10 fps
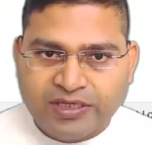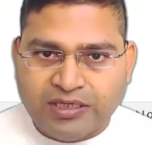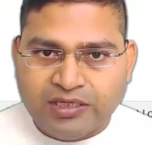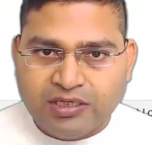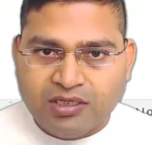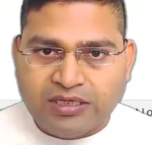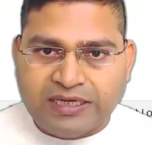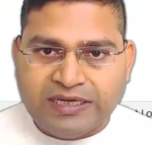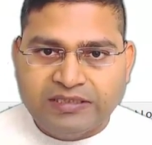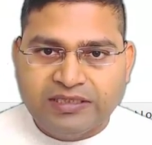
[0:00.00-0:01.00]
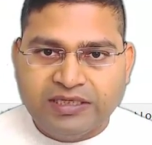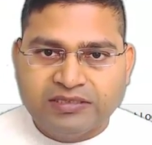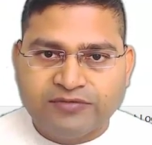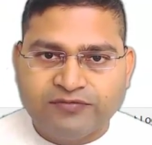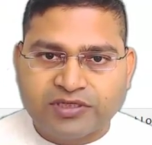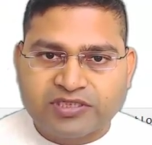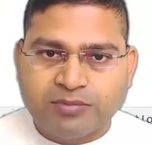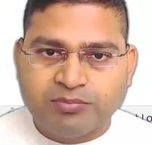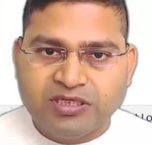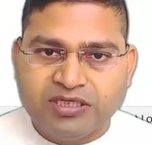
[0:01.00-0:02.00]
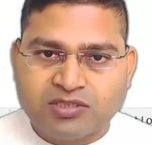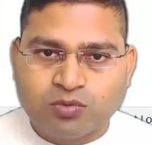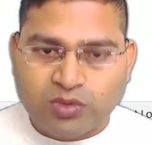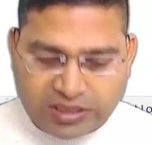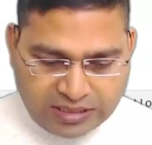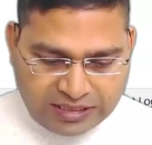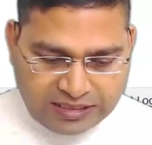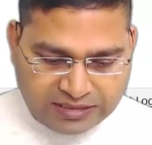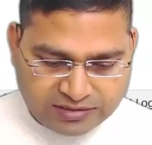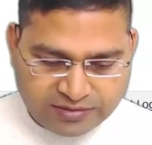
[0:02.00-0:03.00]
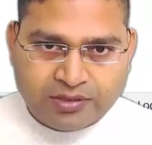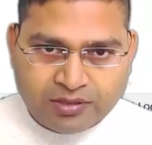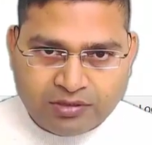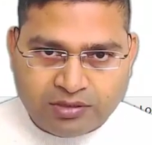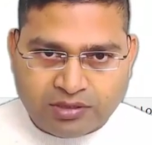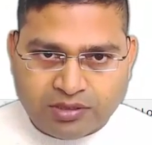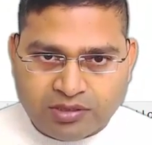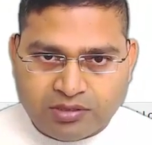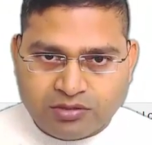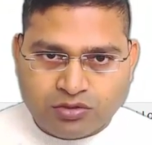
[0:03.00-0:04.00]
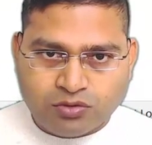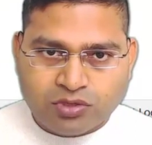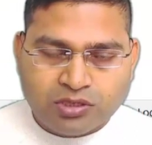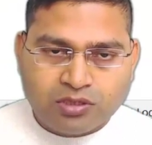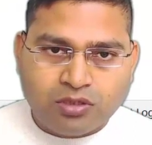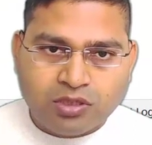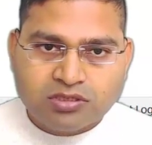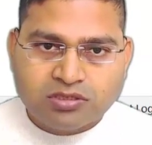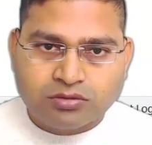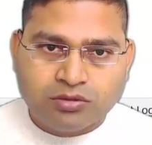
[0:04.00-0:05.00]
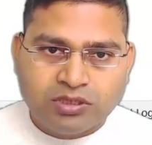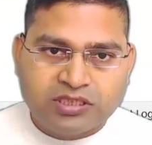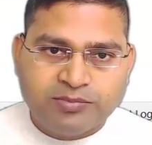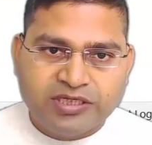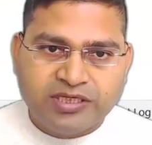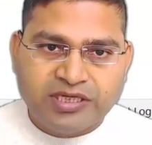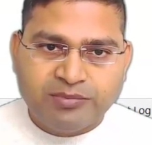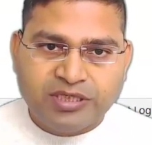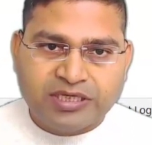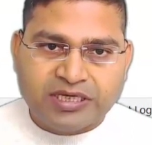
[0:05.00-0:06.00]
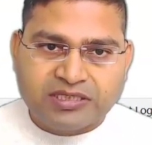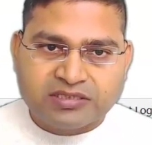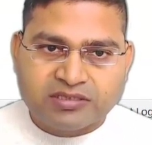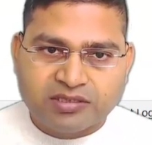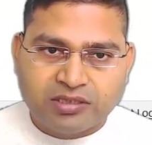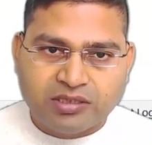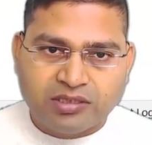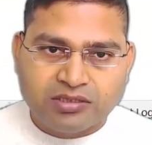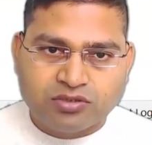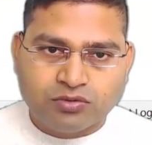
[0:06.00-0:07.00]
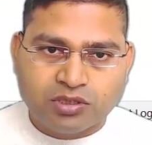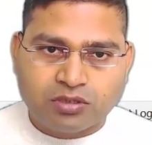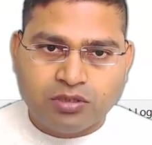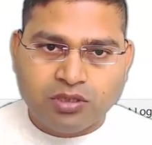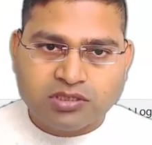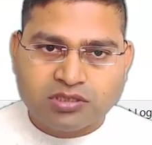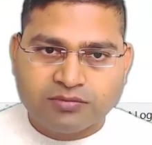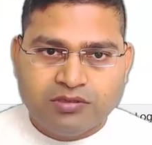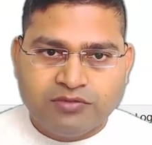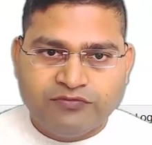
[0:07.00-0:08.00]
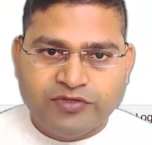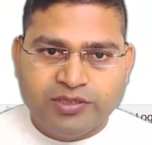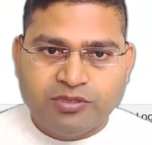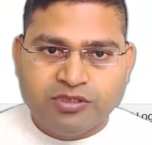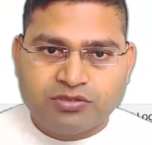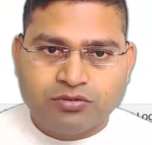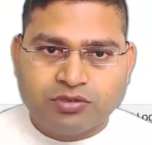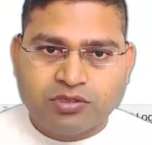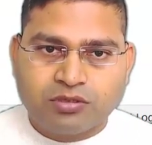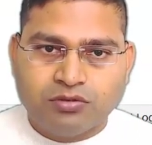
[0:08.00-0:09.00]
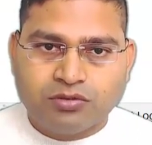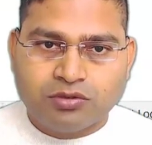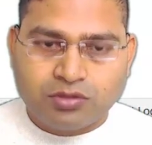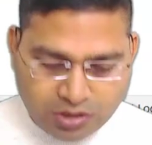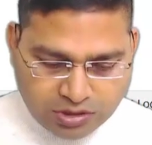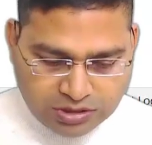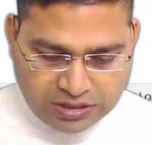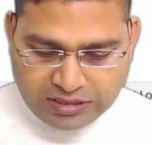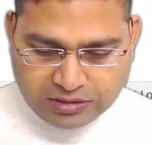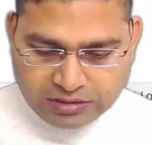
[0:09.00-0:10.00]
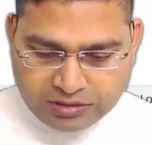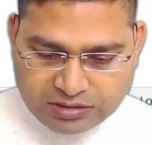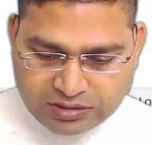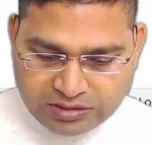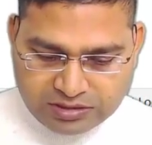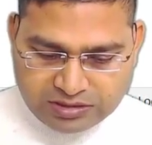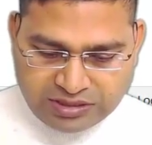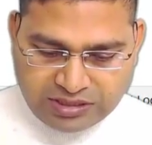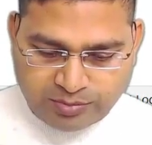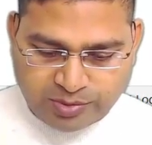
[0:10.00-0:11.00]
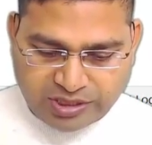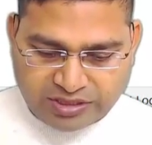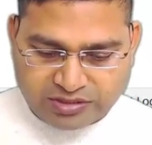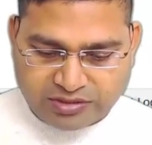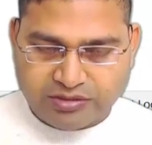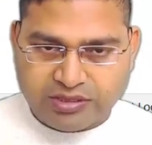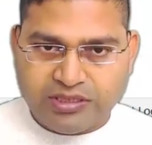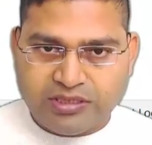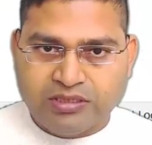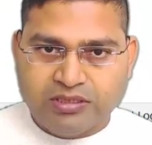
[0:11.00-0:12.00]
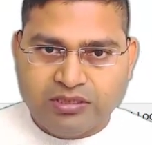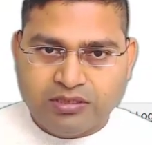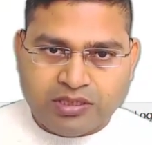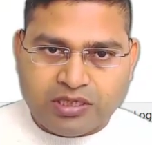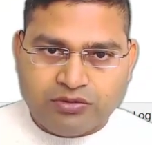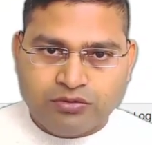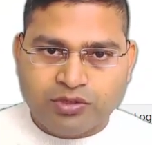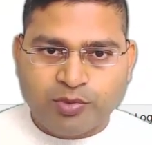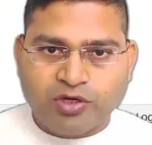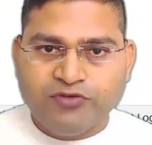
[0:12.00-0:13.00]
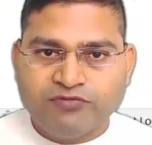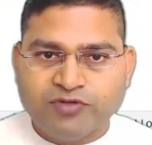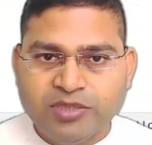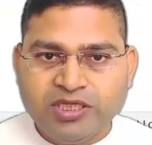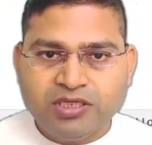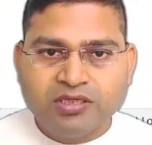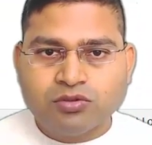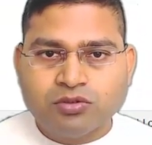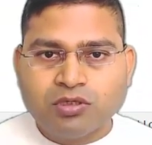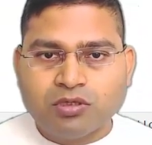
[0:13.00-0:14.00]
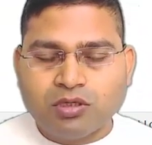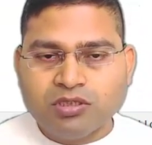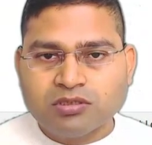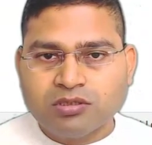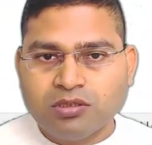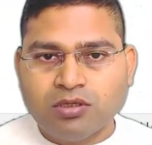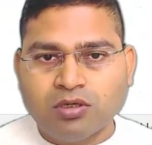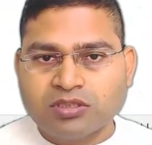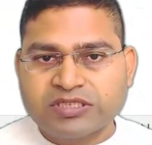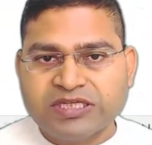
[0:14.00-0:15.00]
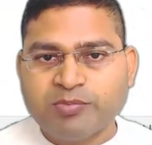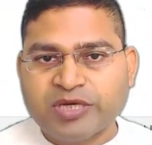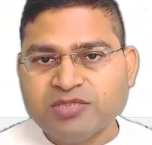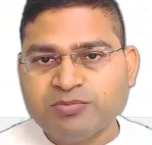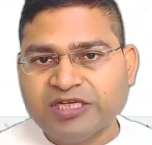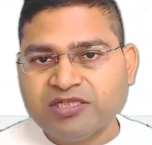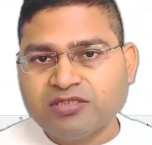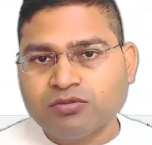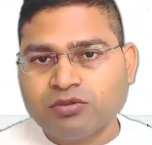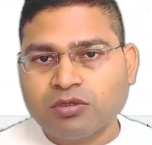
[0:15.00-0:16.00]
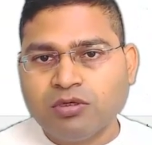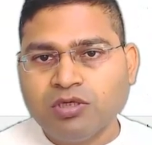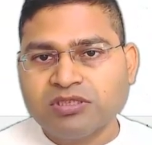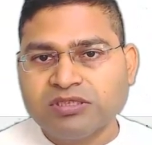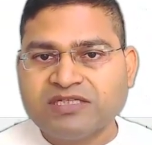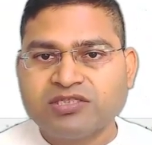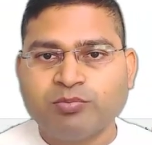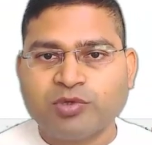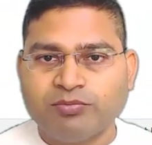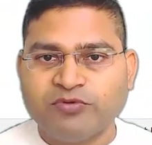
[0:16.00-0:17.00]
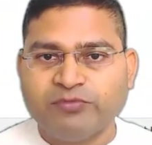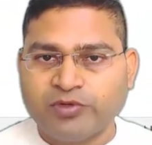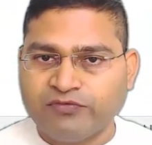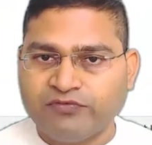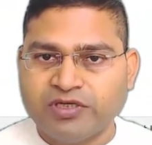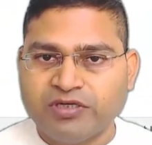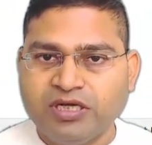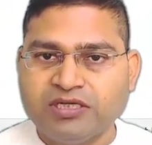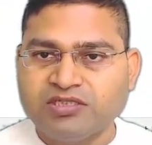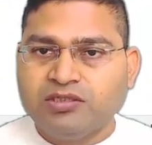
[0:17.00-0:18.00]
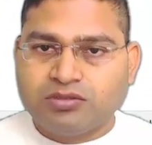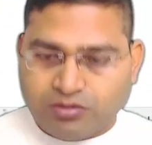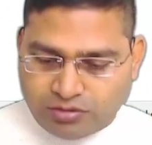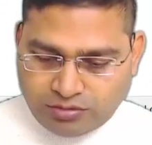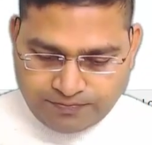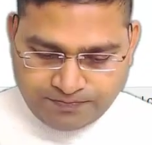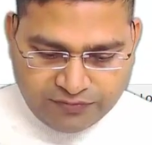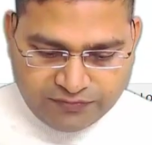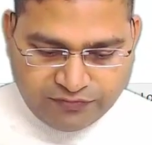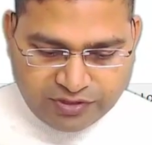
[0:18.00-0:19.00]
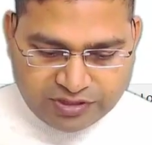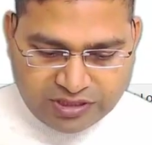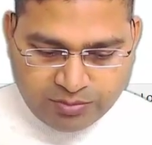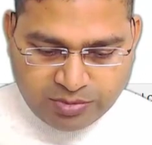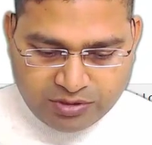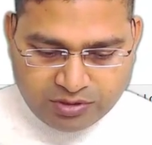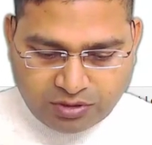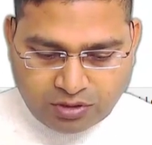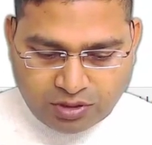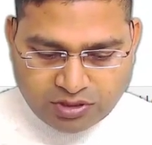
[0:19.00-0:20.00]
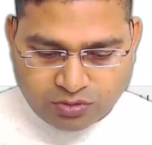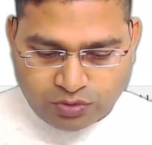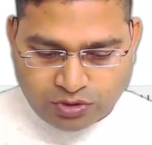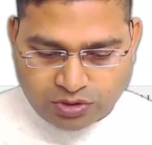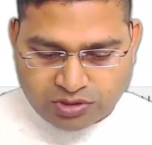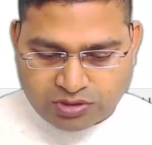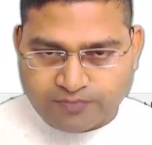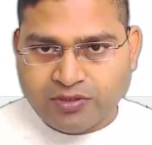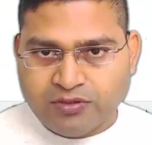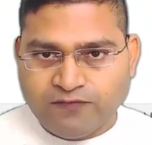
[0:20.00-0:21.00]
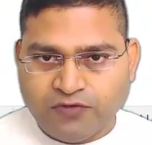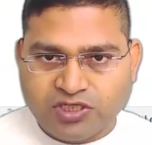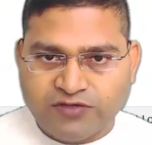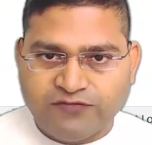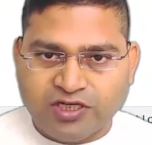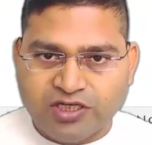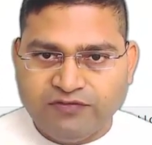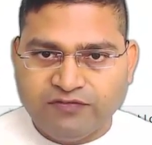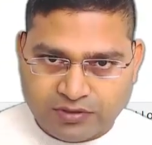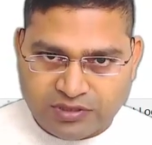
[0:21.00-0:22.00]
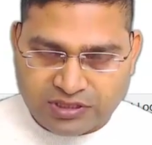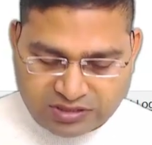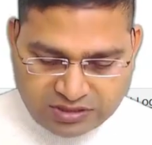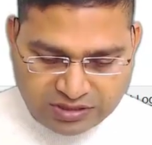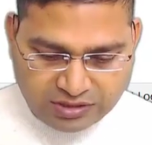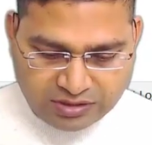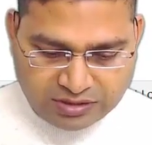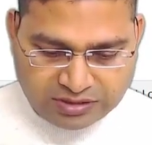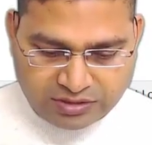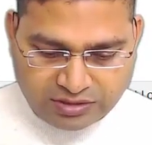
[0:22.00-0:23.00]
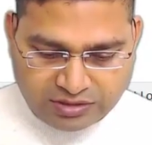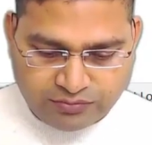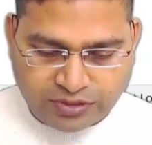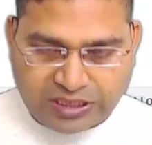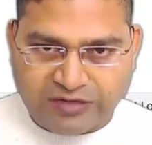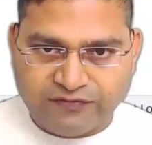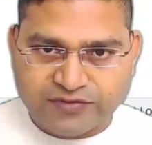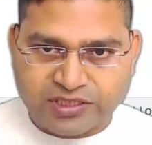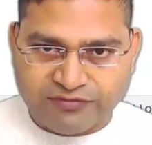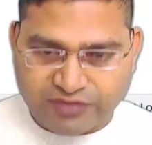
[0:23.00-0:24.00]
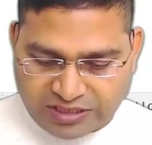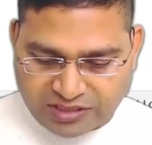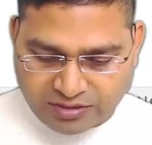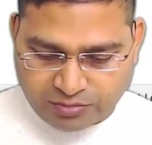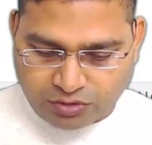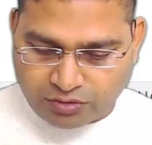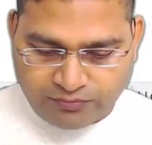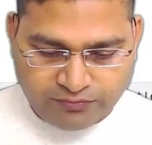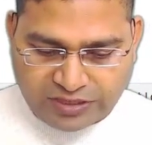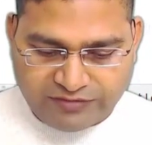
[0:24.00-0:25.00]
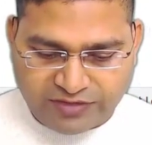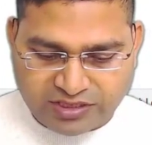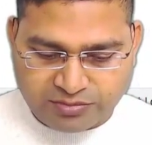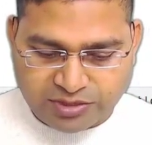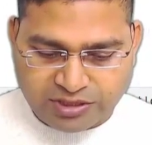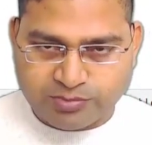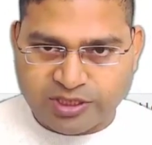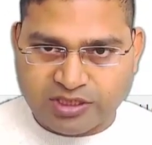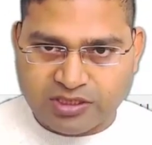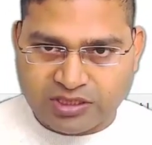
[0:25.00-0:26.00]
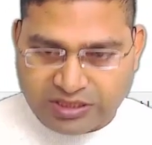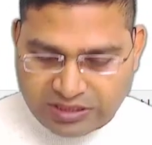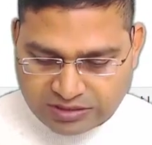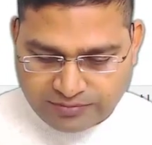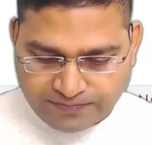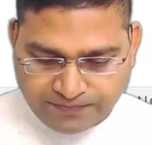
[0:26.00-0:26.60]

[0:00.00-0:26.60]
Uh, and then say, for example, list one has the total cost. So let me name it as uh, total cost, the variables total, total cost. And this is sale price. Okay. Now the profit will be total cost uh, or sale price minus total cost. That's the profit, profit, right? So if say, for example, the cost was 45, let's say it, we have seven items or five items in this particular case.